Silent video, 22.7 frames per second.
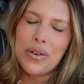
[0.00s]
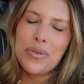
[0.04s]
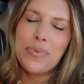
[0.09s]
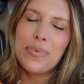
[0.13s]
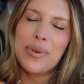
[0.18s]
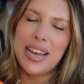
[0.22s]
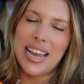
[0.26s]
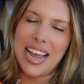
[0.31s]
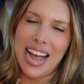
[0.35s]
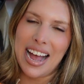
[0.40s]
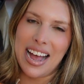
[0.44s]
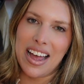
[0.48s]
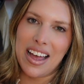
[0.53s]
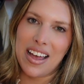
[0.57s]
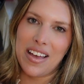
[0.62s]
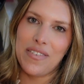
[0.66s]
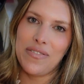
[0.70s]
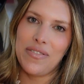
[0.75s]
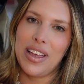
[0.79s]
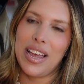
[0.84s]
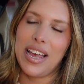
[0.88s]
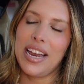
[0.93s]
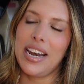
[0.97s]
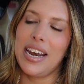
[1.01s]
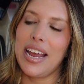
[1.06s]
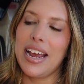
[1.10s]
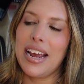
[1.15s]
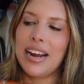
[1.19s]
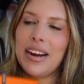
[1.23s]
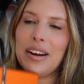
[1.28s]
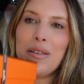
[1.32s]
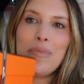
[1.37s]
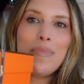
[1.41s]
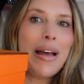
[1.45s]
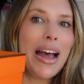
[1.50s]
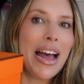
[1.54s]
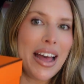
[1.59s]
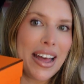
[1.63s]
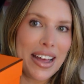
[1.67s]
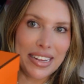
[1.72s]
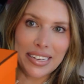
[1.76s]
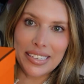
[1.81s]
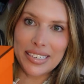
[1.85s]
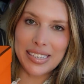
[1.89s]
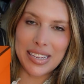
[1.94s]
we have an
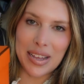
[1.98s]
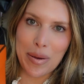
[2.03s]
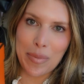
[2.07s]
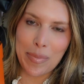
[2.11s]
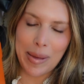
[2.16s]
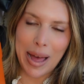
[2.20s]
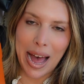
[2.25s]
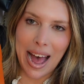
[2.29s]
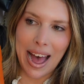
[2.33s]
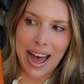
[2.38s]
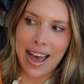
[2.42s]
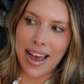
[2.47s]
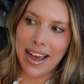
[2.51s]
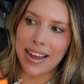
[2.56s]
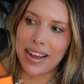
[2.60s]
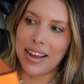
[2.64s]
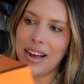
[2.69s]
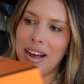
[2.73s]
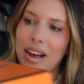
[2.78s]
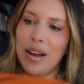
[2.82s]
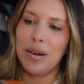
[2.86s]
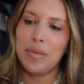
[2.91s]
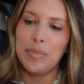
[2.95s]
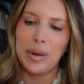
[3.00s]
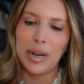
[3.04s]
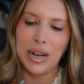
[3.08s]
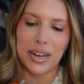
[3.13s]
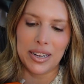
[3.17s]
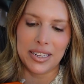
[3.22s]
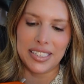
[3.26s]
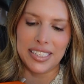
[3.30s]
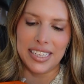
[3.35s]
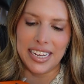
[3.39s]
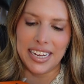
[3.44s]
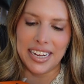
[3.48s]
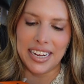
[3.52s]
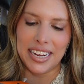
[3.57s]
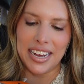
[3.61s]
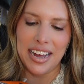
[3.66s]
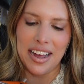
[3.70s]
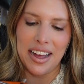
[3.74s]
Hermes bag unboxing.